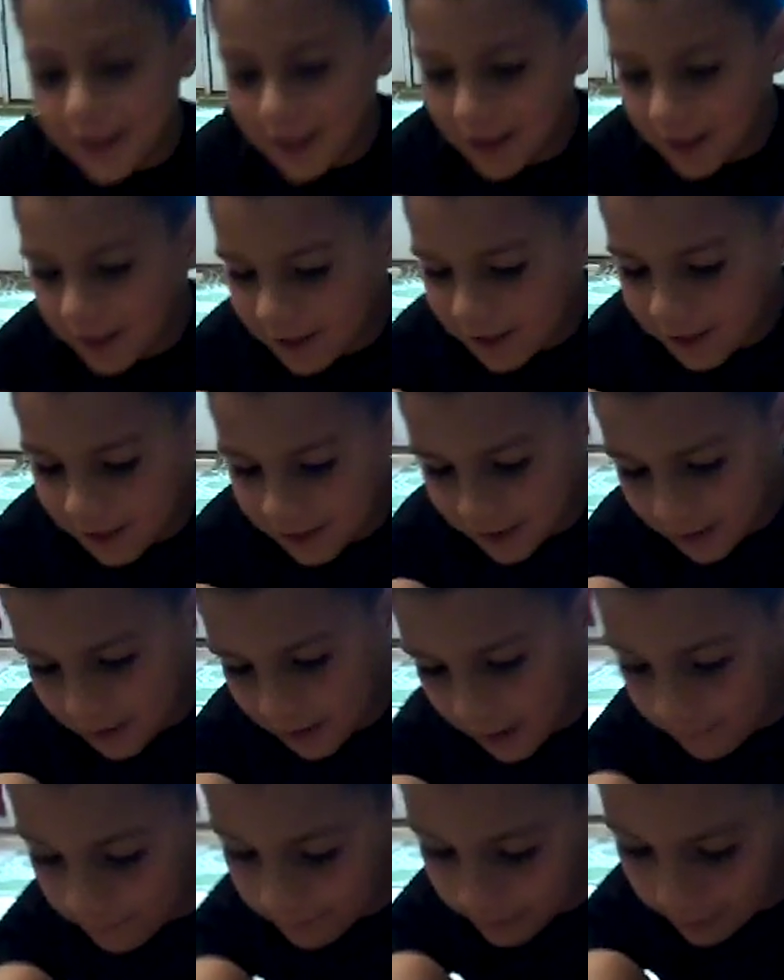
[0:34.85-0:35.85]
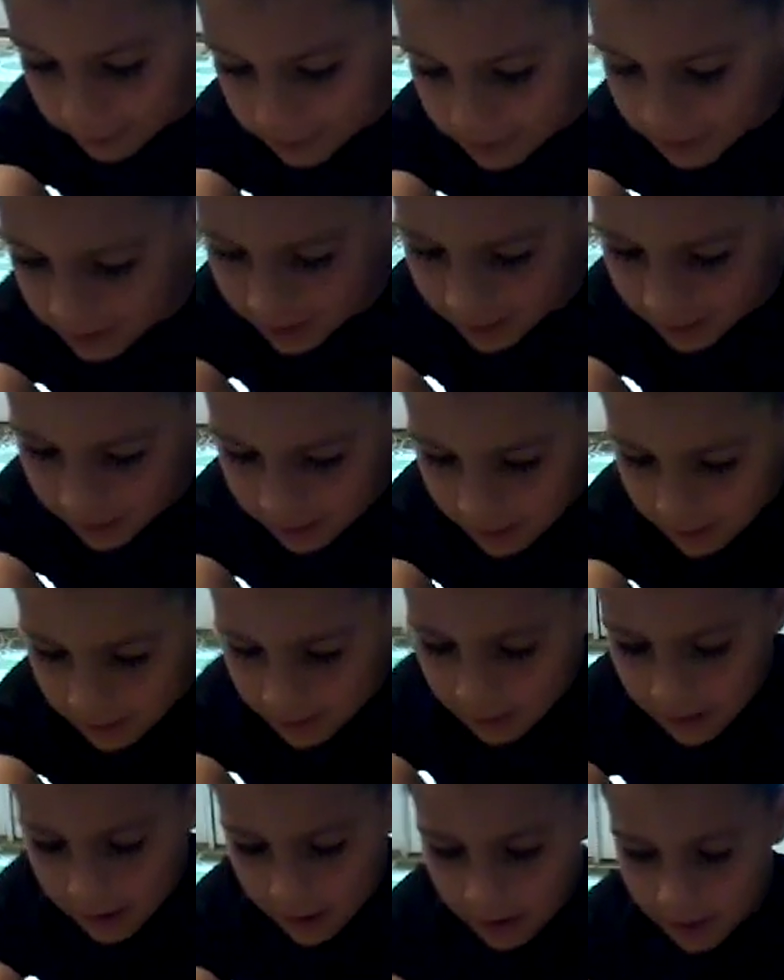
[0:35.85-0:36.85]
is because I felt it,
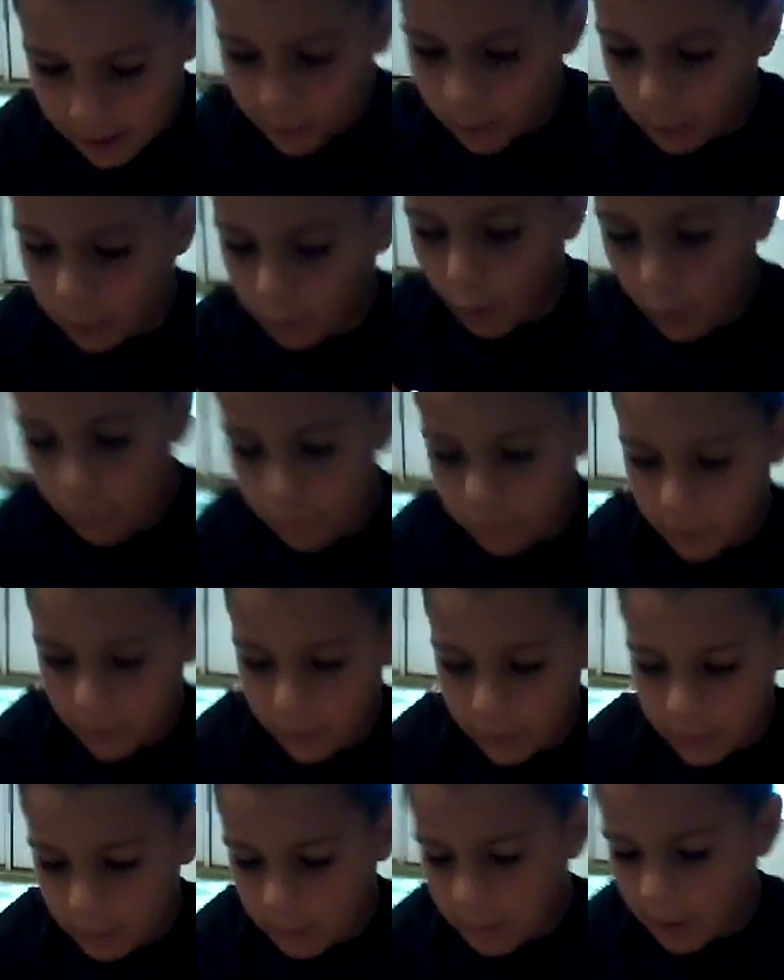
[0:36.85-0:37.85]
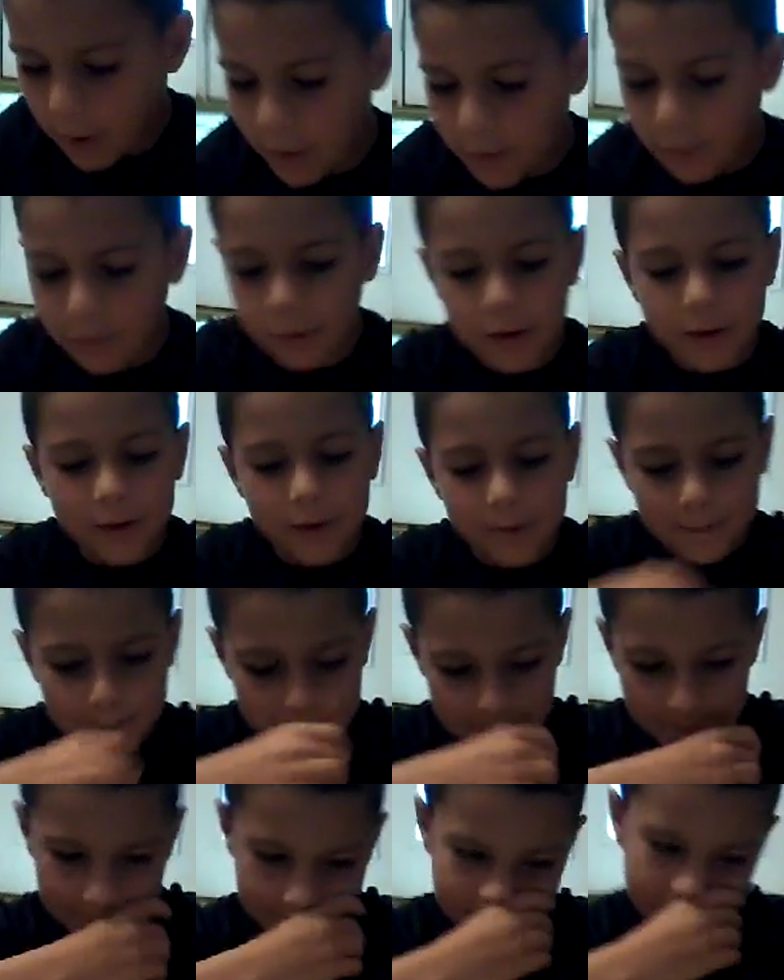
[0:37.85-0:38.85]
and the mm. wolf with the bone.
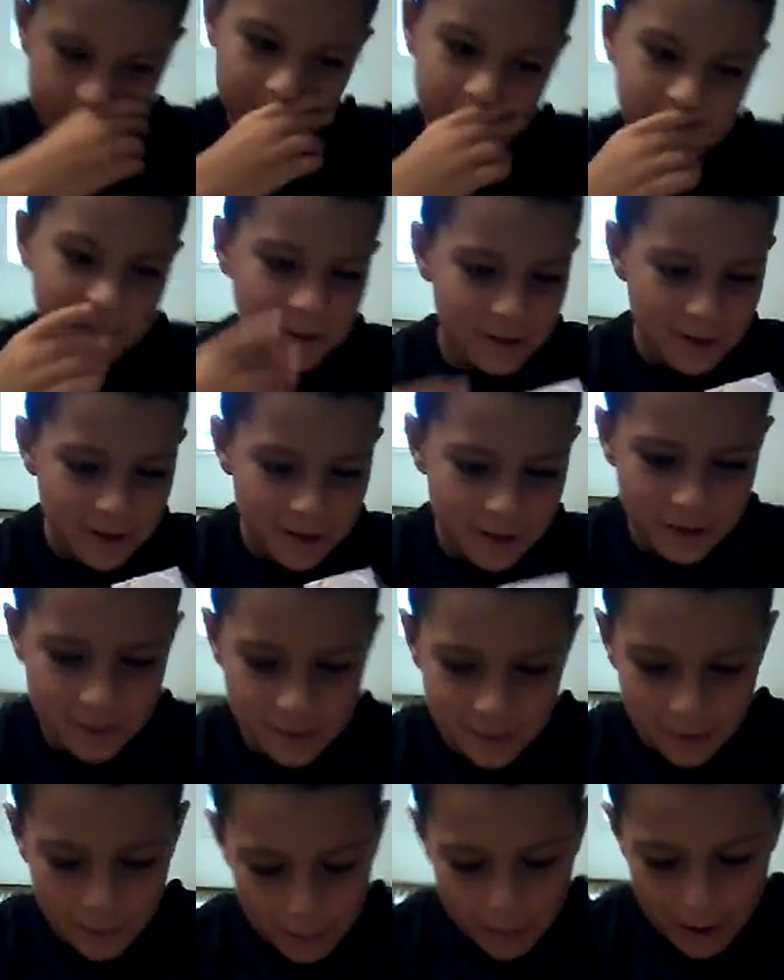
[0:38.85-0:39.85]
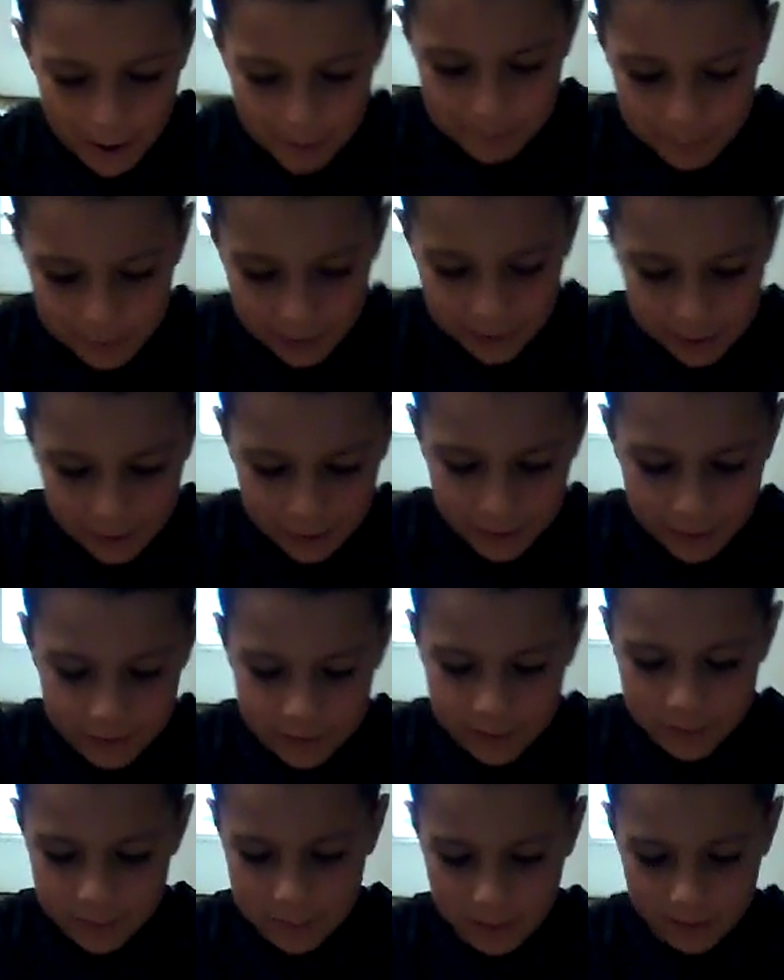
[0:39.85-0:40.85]
So I'm like
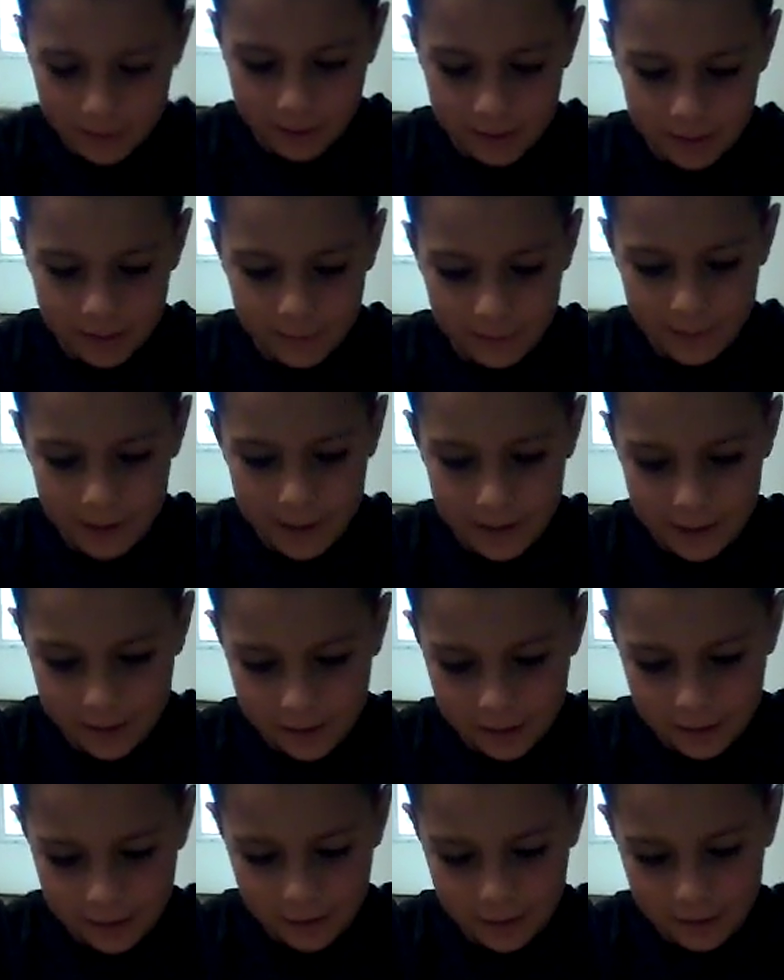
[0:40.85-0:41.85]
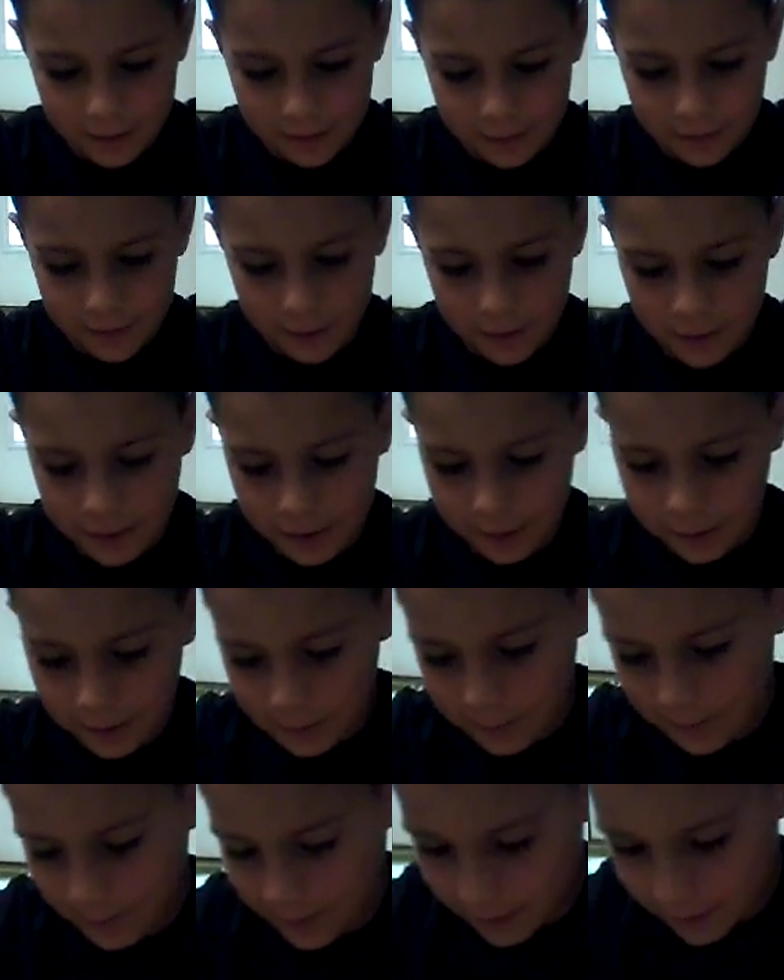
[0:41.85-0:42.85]
100% that it's the
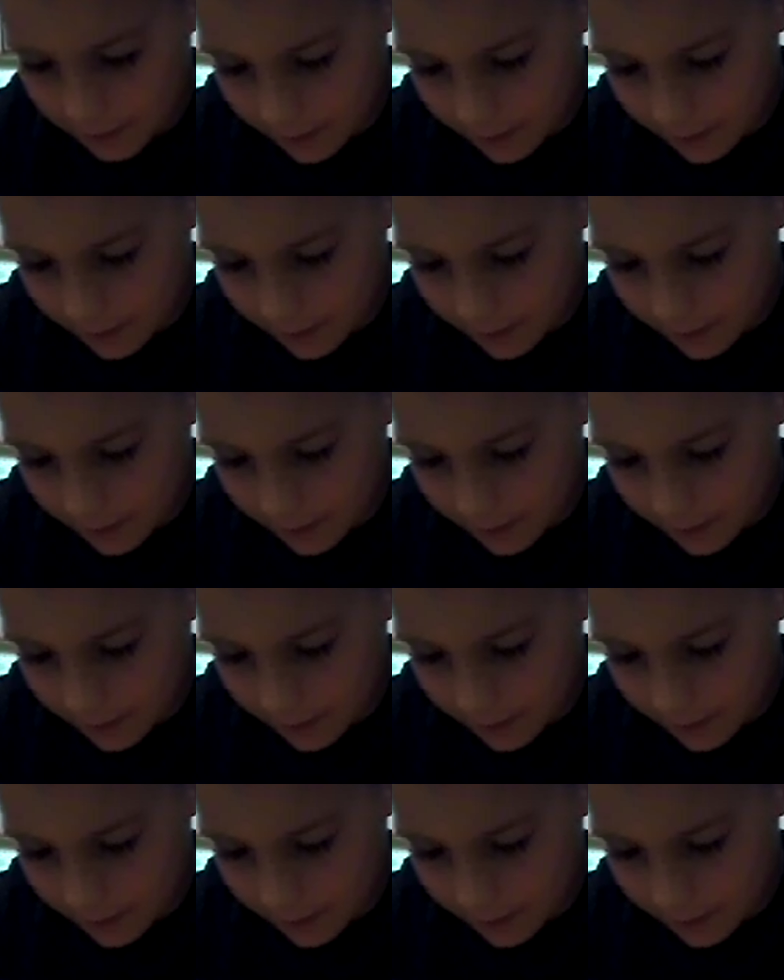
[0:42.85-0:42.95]
man.